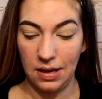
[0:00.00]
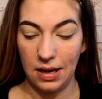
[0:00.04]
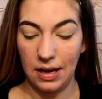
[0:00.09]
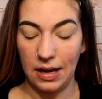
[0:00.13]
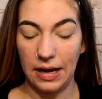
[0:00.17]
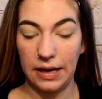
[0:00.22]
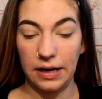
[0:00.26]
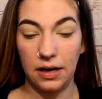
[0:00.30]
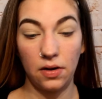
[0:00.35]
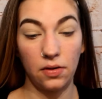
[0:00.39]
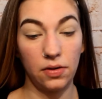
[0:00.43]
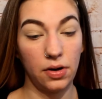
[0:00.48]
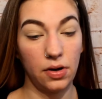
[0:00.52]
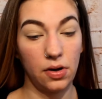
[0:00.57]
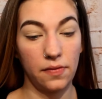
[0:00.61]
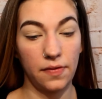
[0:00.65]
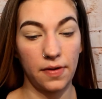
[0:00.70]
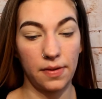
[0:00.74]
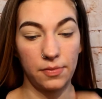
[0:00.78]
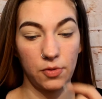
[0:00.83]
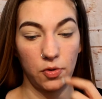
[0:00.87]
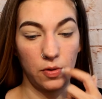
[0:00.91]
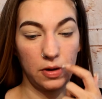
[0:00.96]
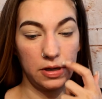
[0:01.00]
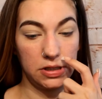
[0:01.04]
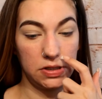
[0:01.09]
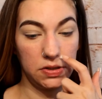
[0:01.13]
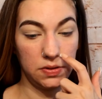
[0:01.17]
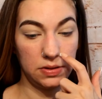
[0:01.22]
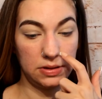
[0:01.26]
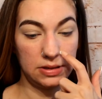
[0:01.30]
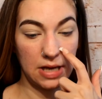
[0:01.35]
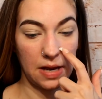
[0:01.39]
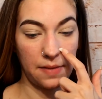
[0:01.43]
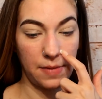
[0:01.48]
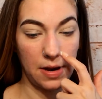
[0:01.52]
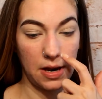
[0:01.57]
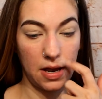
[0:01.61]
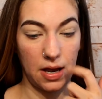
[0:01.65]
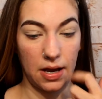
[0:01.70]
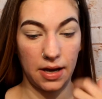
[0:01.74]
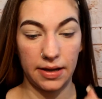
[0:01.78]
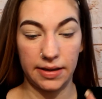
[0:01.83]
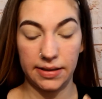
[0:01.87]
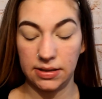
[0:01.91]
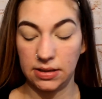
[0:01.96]
I don't know if I'm going to set my
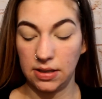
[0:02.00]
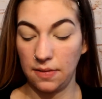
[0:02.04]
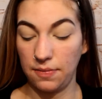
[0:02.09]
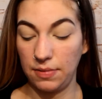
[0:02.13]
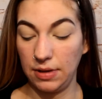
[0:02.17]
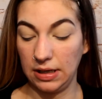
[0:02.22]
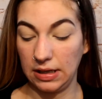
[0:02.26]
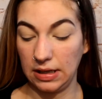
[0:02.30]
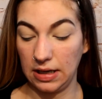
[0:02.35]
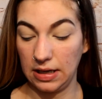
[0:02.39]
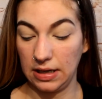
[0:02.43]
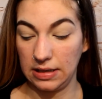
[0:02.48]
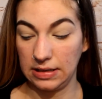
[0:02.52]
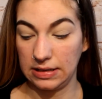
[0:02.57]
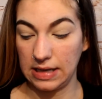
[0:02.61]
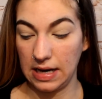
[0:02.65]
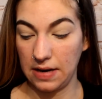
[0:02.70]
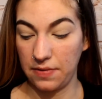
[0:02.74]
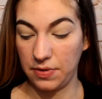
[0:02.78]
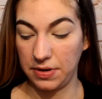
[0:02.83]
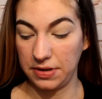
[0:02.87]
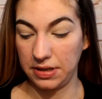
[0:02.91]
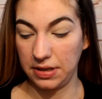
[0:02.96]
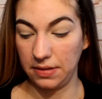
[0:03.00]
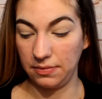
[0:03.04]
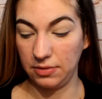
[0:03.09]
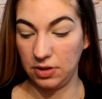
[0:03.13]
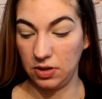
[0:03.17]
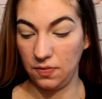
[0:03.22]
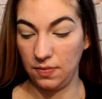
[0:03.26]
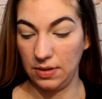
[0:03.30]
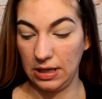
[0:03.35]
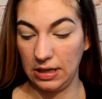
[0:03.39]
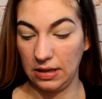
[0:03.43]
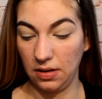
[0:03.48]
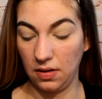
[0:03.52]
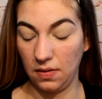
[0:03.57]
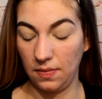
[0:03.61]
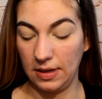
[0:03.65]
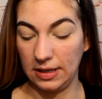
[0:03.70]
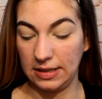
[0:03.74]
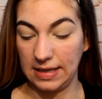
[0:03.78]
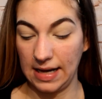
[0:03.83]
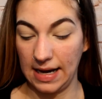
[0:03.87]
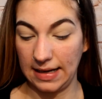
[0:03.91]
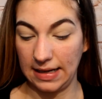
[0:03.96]
eyes because I want them to be a little
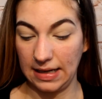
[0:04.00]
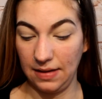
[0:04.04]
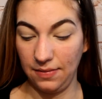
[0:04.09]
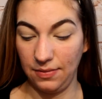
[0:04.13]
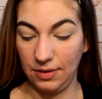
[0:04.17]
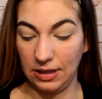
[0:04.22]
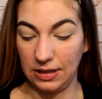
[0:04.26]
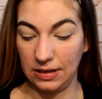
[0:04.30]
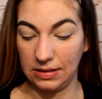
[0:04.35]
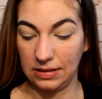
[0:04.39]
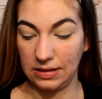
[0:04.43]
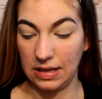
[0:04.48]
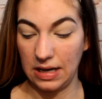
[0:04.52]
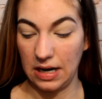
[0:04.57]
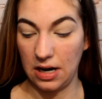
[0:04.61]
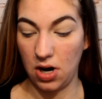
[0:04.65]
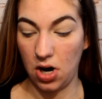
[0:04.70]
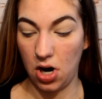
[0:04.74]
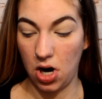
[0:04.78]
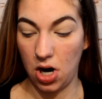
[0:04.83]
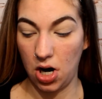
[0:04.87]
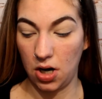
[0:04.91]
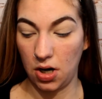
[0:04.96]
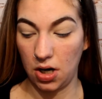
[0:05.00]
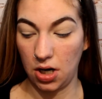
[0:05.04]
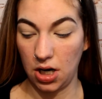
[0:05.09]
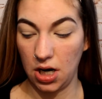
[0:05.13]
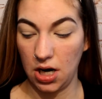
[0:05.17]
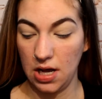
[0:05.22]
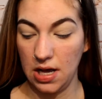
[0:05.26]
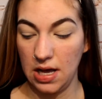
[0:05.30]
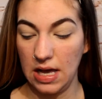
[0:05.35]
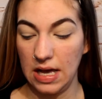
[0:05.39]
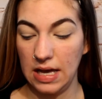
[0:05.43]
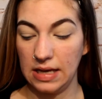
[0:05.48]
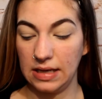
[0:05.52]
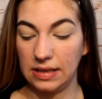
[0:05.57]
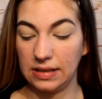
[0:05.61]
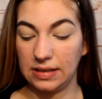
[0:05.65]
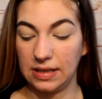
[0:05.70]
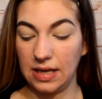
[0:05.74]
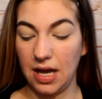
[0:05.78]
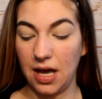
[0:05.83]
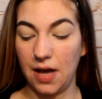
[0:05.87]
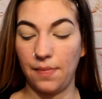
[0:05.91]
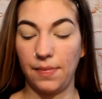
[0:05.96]
bit tacky, because there are
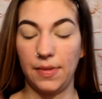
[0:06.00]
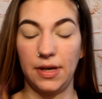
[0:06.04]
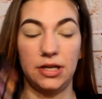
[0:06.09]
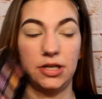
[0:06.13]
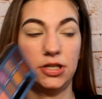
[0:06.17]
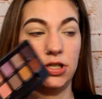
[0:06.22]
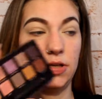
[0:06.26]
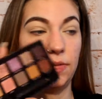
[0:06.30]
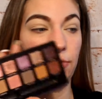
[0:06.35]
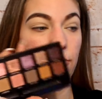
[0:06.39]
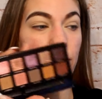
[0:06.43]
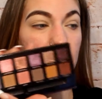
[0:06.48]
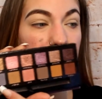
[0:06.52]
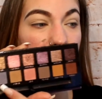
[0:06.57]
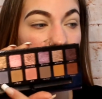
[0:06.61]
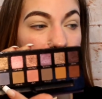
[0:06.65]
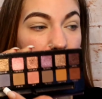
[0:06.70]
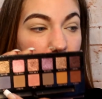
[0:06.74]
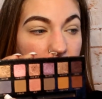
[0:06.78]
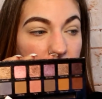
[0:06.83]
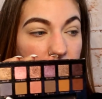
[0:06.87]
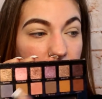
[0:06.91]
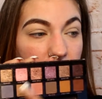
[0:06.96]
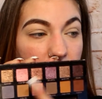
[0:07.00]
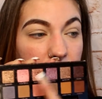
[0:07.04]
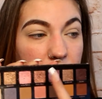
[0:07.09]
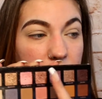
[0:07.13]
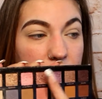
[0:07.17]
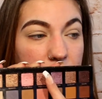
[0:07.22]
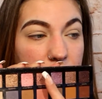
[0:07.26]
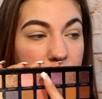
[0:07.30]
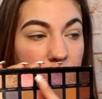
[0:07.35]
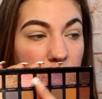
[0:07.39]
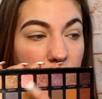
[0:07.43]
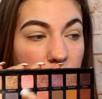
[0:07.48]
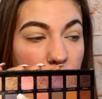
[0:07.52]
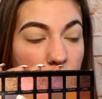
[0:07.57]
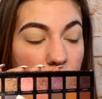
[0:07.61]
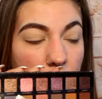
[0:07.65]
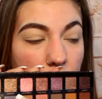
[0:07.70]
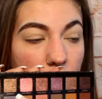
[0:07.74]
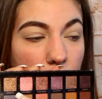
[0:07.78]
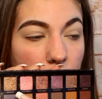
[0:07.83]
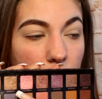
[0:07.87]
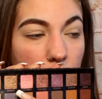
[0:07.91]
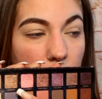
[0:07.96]
some shimmery shades
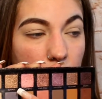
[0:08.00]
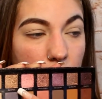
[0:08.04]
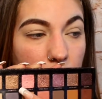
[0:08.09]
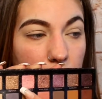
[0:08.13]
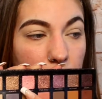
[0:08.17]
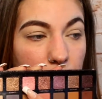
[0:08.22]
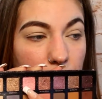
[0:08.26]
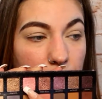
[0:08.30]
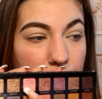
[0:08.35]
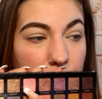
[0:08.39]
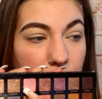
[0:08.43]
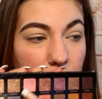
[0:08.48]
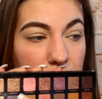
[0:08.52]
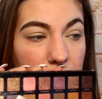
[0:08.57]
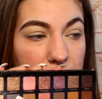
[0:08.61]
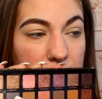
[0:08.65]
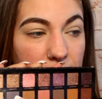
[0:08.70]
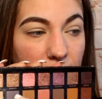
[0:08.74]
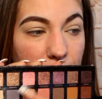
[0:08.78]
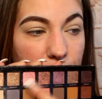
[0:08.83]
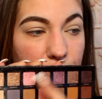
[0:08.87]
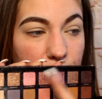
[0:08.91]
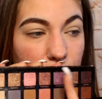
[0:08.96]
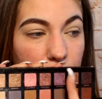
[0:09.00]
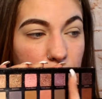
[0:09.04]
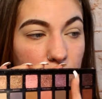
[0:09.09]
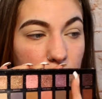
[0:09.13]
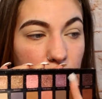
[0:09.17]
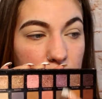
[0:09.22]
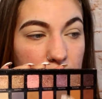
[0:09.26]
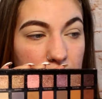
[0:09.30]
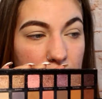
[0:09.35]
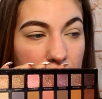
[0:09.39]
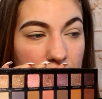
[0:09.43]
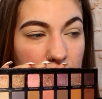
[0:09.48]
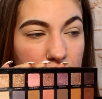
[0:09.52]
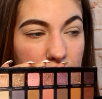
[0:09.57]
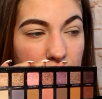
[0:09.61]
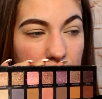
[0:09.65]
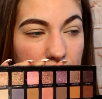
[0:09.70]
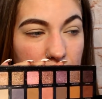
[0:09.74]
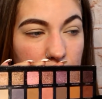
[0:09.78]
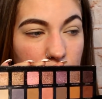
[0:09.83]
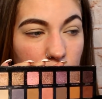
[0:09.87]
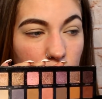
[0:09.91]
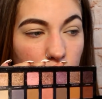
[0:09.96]
up on the top row that I
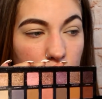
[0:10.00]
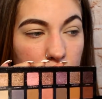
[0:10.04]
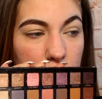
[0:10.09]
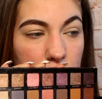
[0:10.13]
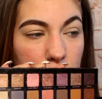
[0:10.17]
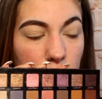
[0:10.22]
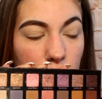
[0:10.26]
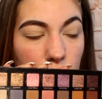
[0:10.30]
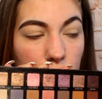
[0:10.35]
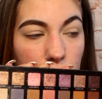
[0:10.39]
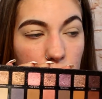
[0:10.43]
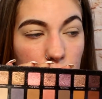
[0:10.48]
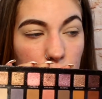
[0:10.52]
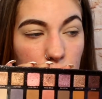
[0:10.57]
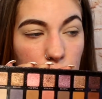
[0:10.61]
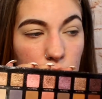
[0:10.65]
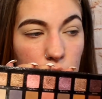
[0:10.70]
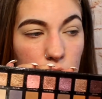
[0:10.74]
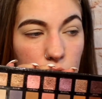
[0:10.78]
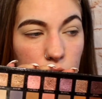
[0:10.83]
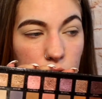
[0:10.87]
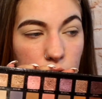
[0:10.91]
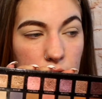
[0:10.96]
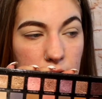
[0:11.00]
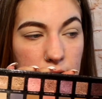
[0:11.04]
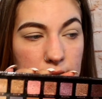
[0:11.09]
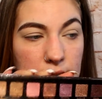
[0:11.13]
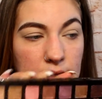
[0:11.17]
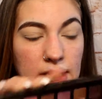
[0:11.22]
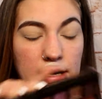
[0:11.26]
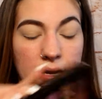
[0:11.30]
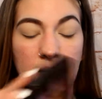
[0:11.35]
think I'm going to use.